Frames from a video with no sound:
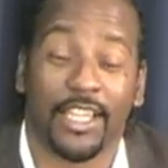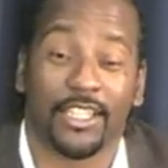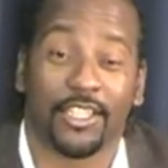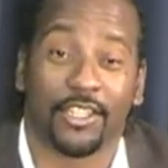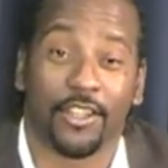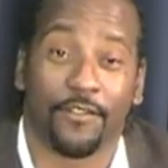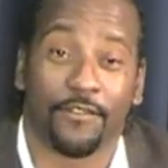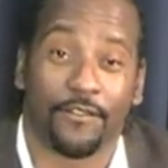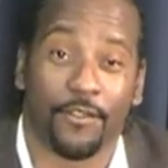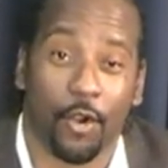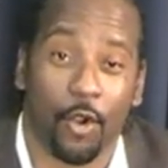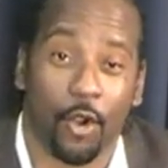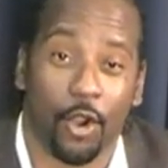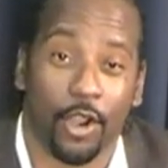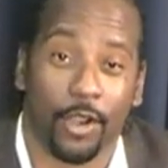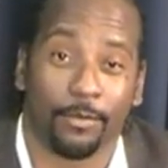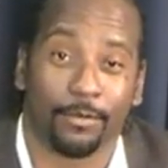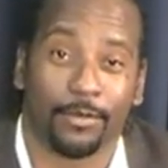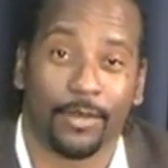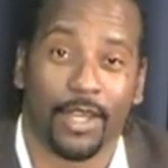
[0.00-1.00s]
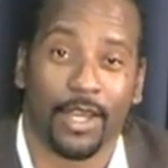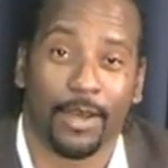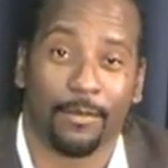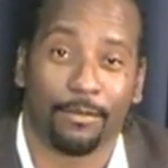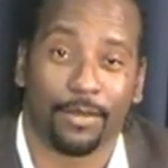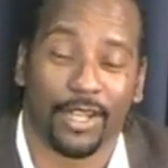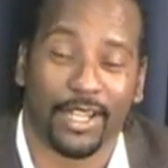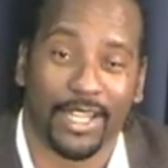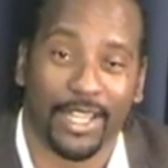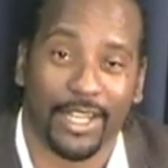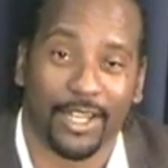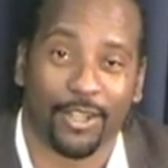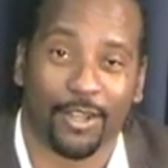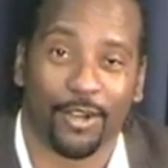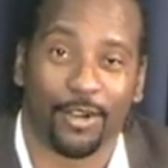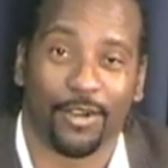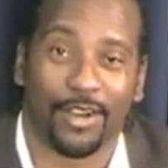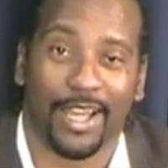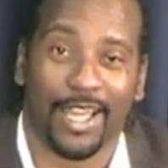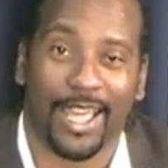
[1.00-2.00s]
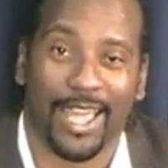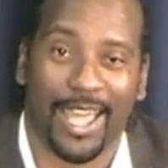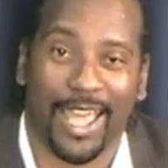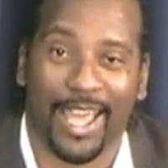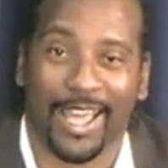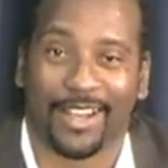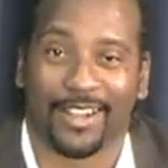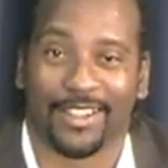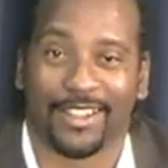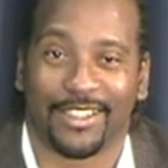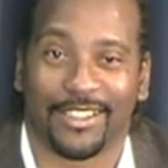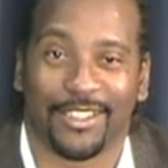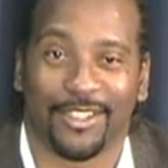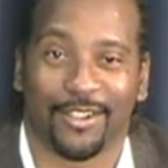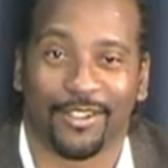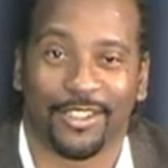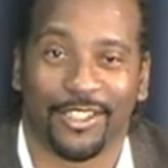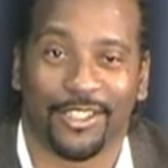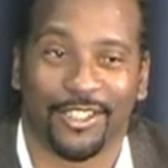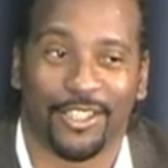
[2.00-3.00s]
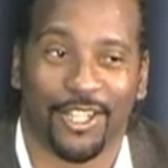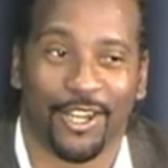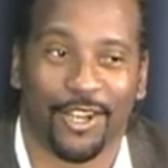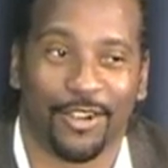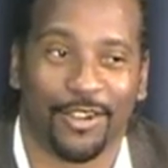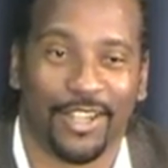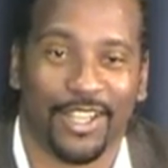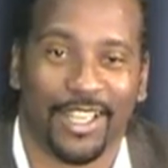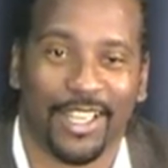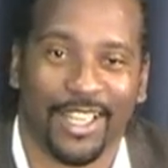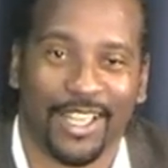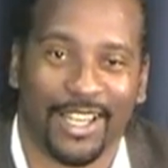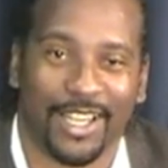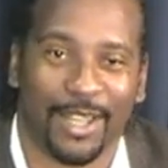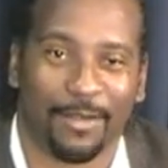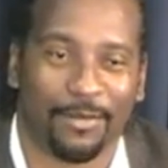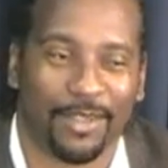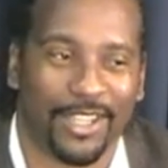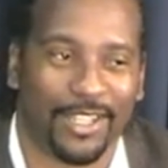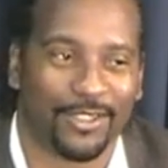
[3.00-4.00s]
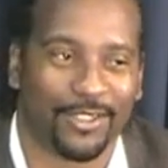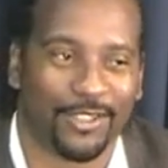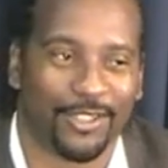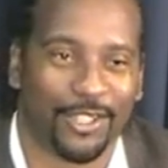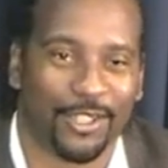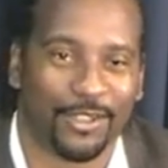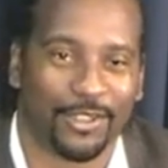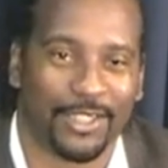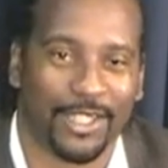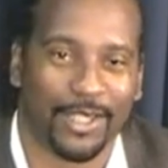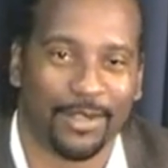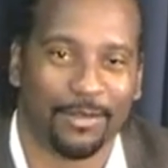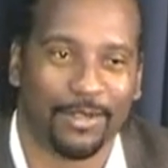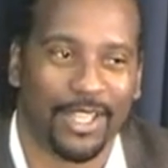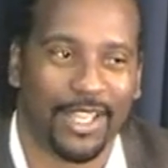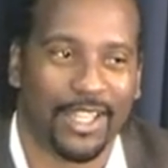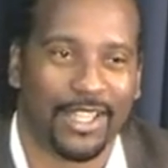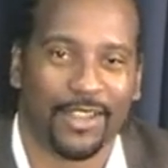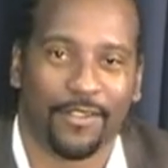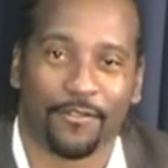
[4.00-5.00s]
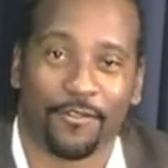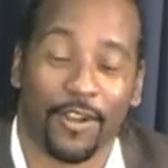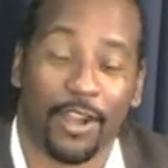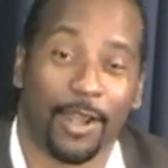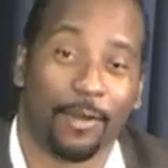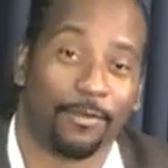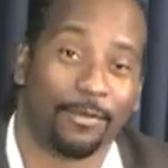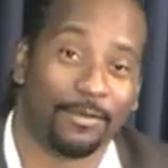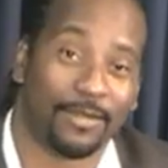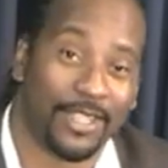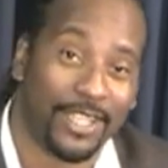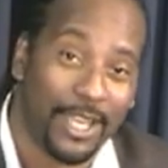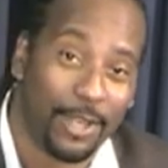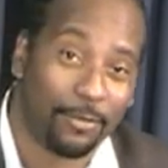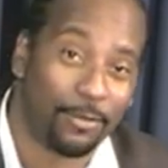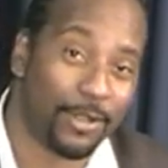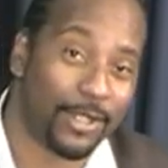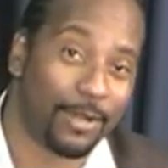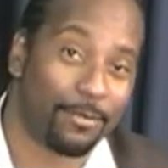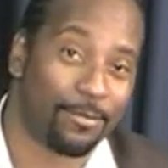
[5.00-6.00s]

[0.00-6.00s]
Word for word: the Forum political analyst on the show, and let me introduce him from Get With The